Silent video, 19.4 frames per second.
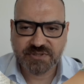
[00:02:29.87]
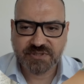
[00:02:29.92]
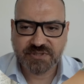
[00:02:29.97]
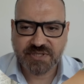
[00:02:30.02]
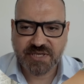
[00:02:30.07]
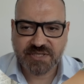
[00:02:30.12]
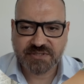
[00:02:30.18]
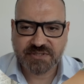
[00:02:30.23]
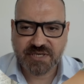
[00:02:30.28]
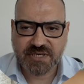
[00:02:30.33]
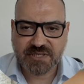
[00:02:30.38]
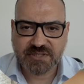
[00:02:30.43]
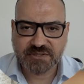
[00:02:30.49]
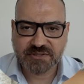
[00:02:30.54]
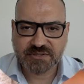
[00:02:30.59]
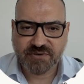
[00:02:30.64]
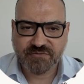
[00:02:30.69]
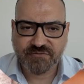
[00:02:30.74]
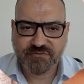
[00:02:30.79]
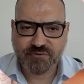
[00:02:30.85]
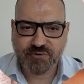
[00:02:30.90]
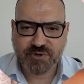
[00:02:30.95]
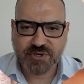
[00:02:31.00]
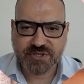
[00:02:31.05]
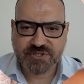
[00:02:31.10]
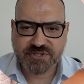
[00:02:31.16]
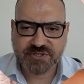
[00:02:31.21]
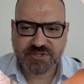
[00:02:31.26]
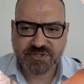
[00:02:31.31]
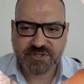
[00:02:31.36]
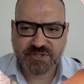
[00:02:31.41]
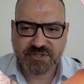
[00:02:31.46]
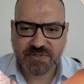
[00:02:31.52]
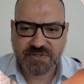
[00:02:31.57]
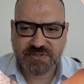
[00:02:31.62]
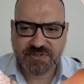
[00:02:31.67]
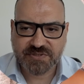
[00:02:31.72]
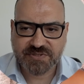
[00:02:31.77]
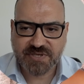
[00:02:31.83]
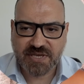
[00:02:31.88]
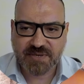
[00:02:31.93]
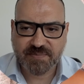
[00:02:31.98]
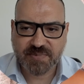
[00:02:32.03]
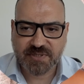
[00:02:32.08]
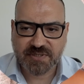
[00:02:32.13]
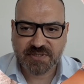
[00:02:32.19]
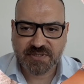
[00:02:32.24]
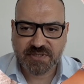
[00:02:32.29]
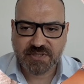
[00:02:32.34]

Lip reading: the data for us in a table.